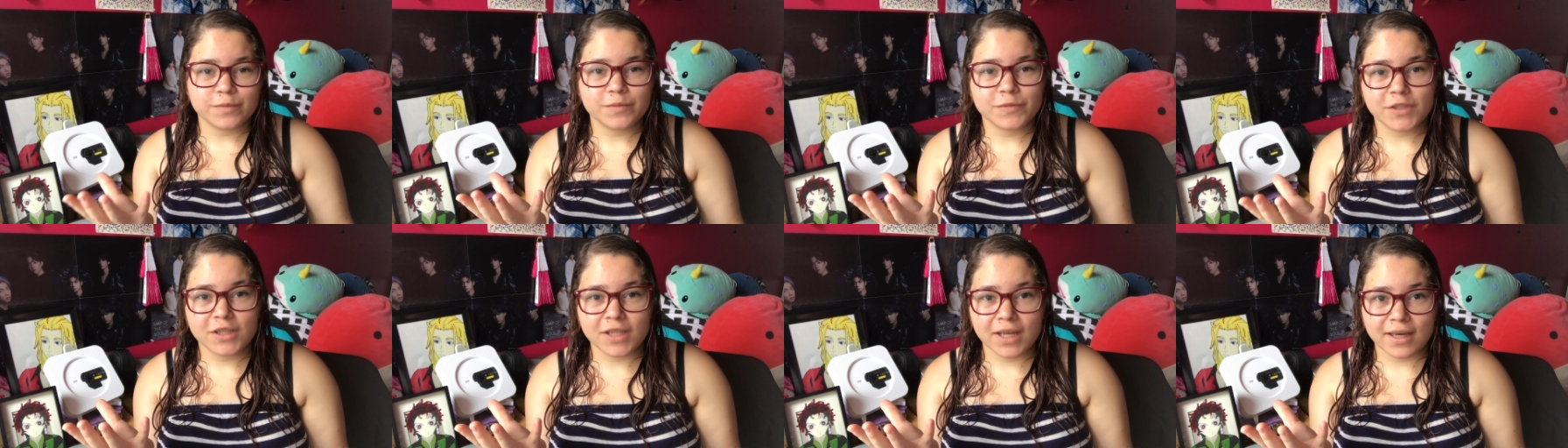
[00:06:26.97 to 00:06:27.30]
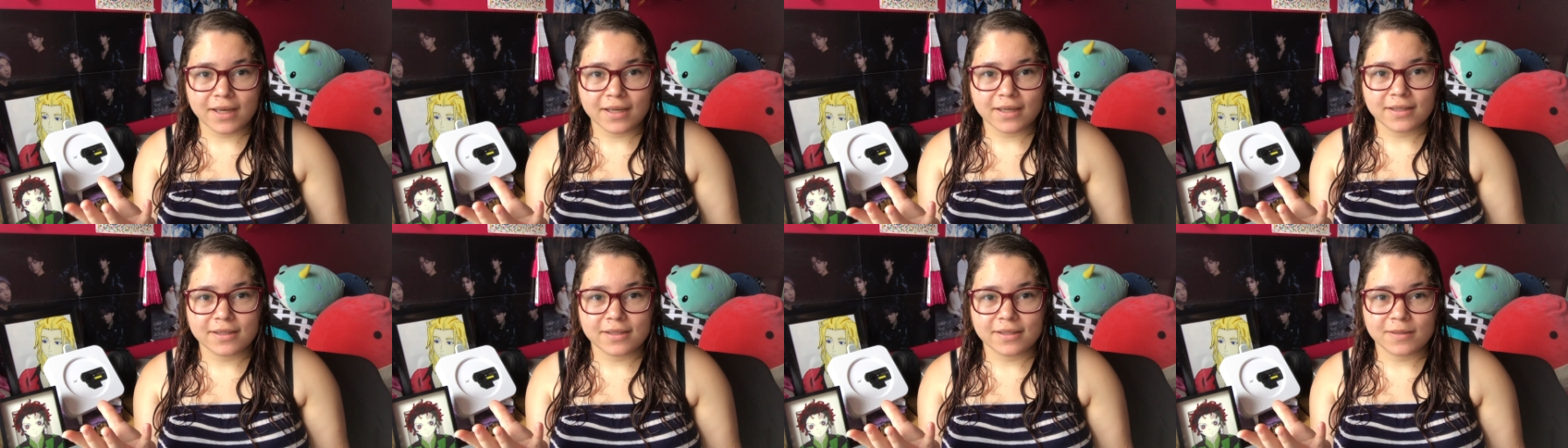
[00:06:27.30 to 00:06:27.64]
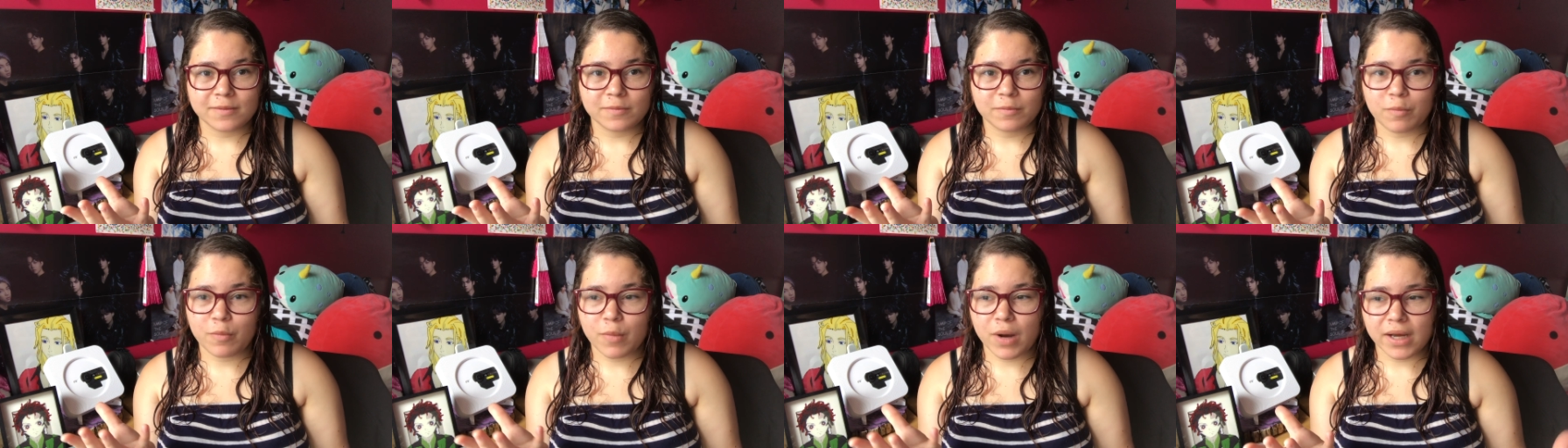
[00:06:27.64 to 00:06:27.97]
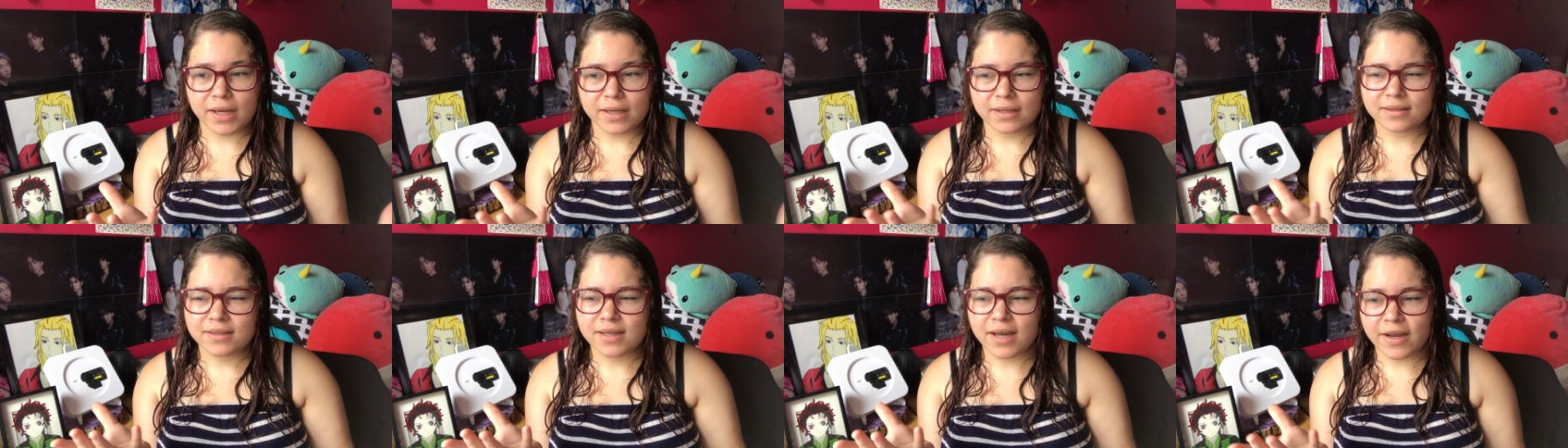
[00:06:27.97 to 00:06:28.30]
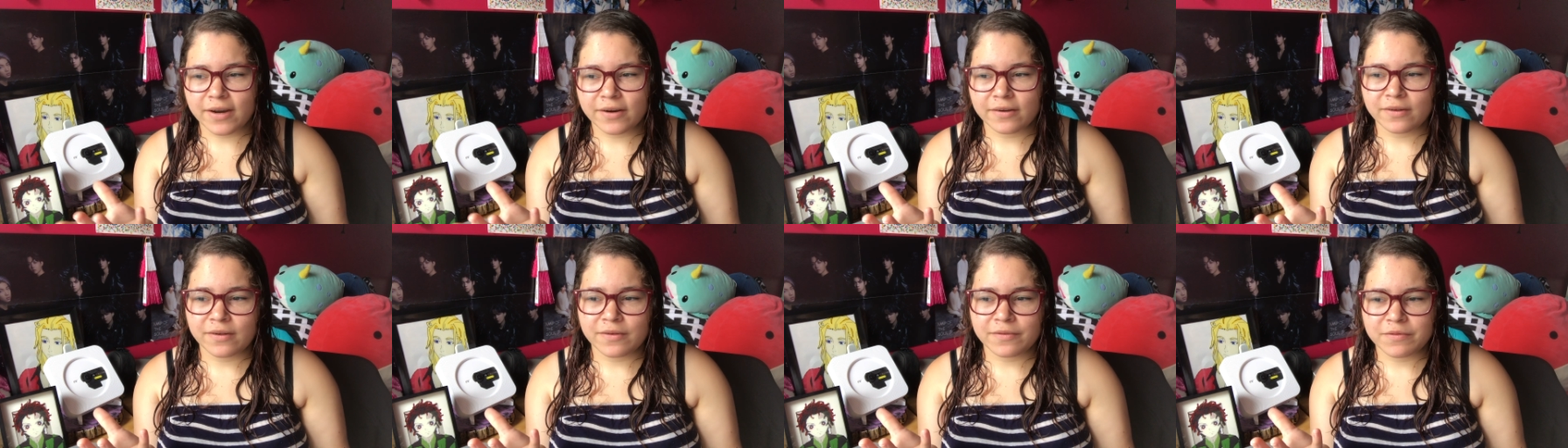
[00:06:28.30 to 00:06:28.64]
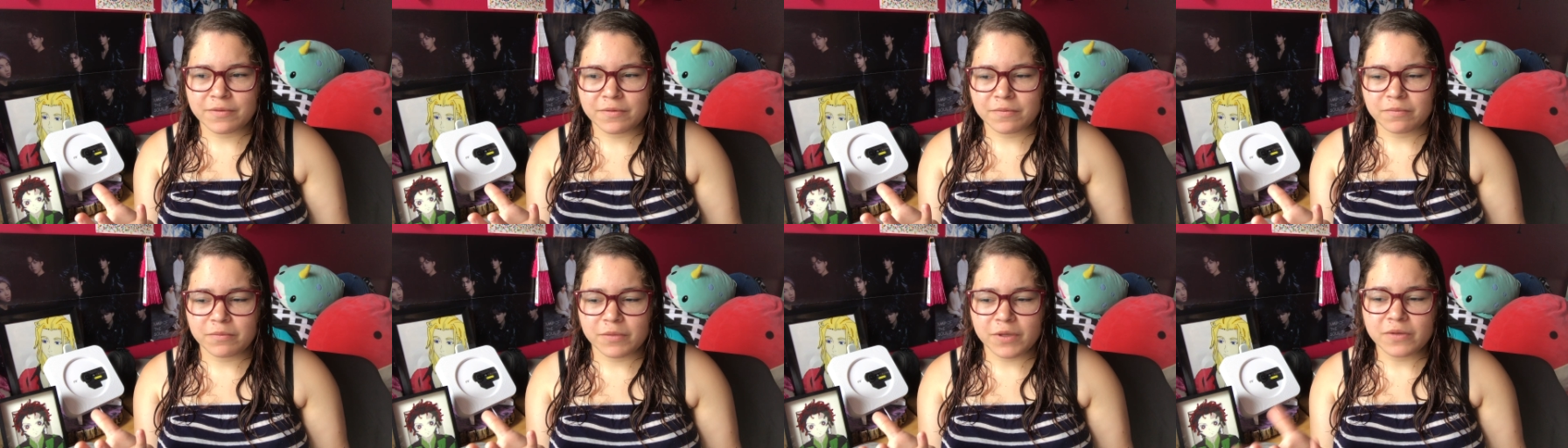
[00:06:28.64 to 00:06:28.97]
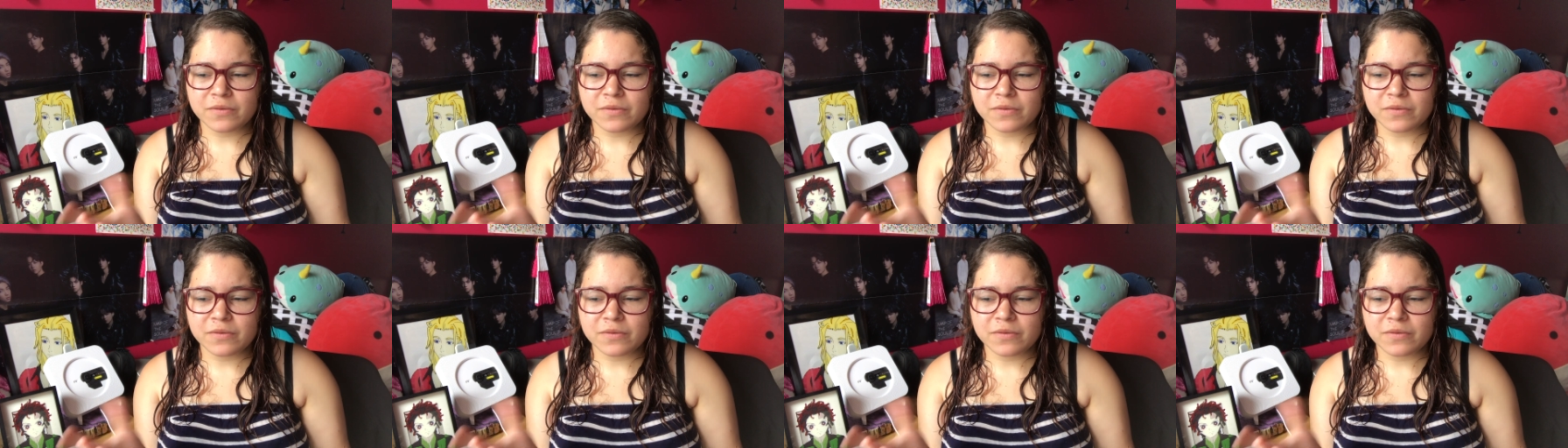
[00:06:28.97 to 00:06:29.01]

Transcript: Like in my title of the